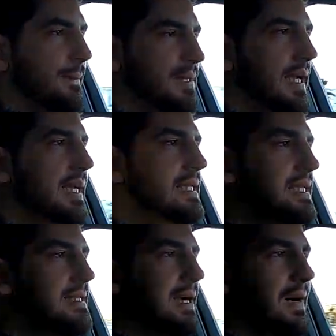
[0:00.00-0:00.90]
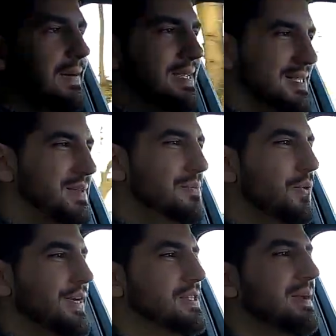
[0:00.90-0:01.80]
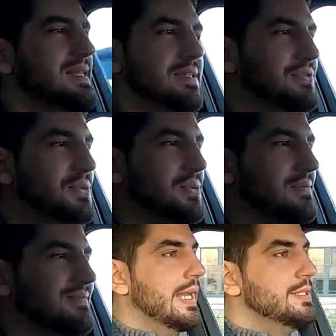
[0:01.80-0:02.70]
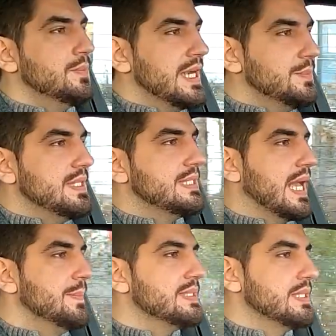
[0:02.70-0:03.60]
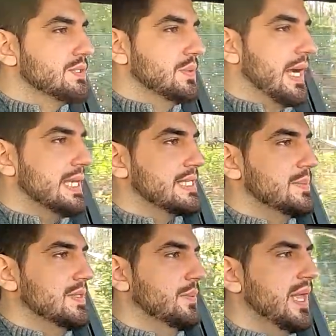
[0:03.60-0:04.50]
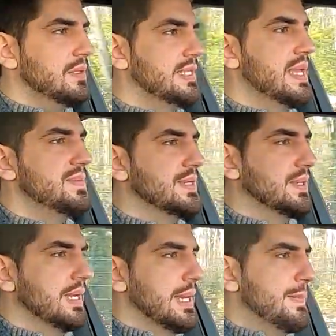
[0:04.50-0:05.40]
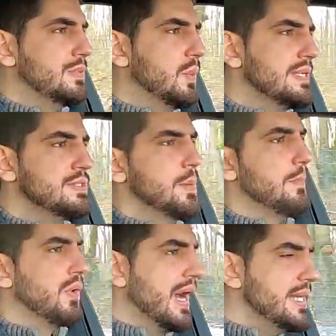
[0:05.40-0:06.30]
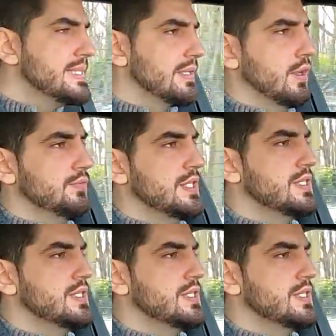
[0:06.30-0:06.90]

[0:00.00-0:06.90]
But then again, this car is a bit more expensive too. And you might be tempted to ask me, well, Gabriel, but what's the price of